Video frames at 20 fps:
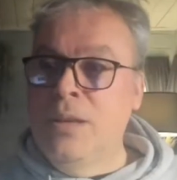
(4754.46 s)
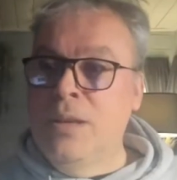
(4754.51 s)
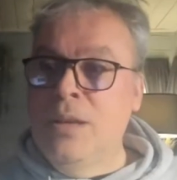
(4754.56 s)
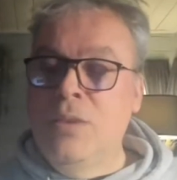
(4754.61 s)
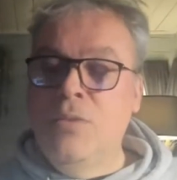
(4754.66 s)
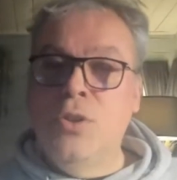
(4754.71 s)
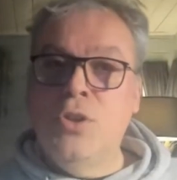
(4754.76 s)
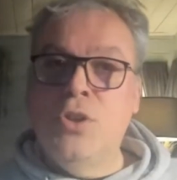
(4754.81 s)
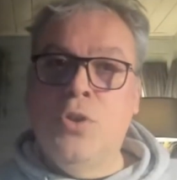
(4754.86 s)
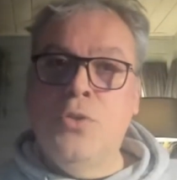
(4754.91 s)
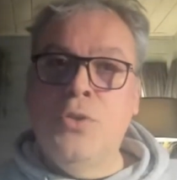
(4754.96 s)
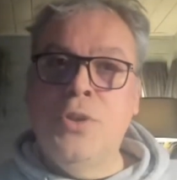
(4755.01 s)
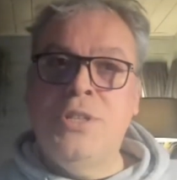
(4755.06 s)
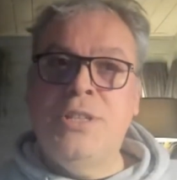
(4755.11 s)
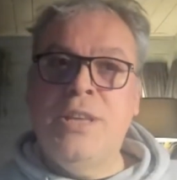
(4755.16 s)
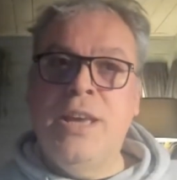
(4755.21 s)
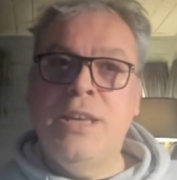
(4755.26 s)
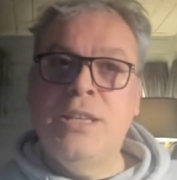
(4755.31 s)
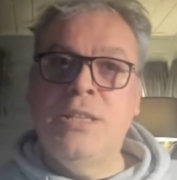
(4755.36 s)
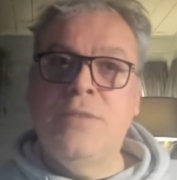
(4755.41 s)
There's other
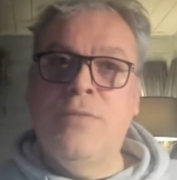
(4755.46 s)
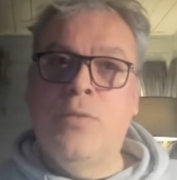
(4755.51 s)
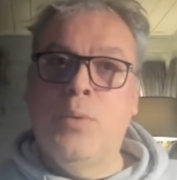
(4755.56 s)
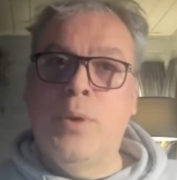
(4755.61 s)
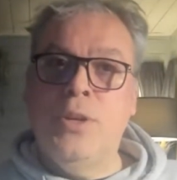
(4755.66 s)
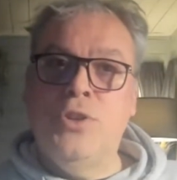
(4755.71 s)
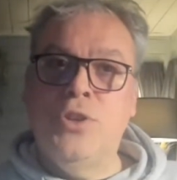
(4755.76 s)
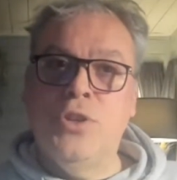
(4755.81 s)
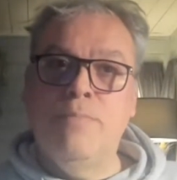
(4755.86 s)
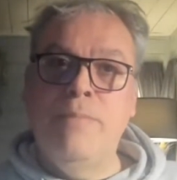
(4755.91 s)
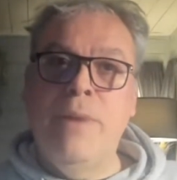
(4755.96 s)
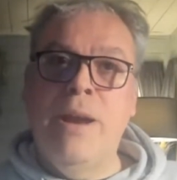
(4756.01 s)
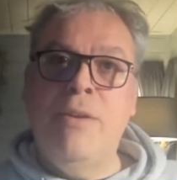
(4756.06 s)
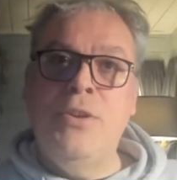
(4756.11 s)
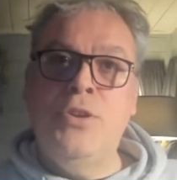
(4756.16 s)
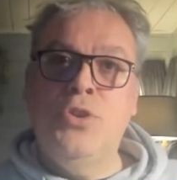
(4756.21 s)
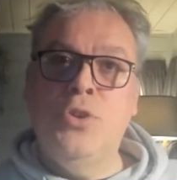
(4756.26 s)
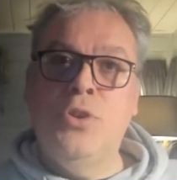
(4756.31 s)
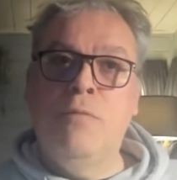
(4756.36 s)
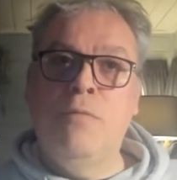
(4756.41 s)
tests for witches. Mary
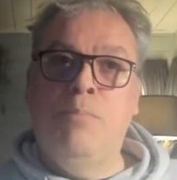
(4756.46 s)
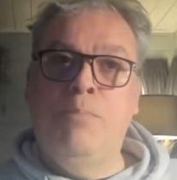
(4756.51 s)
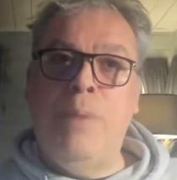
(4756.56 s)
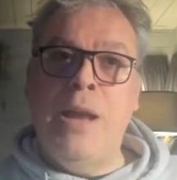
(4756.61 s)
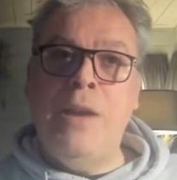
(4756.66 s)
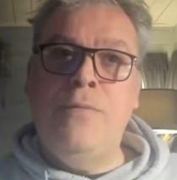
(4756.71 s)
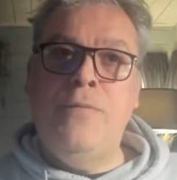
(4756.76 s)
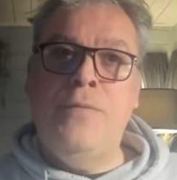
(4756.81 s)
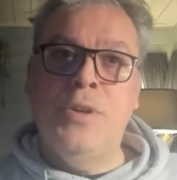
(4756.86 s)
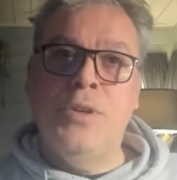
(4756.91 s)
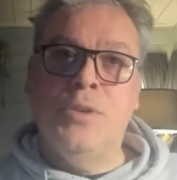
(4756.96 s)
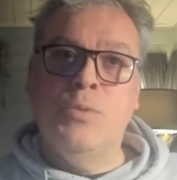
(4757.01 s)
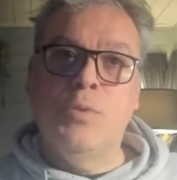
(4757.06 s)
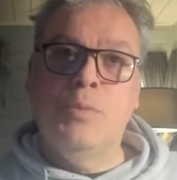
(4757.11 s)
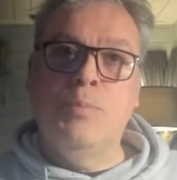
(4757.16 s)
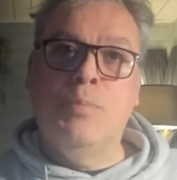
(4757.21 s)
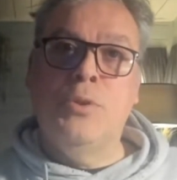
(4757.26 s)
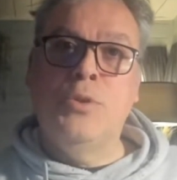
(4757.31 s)
Sutton of Bedford was put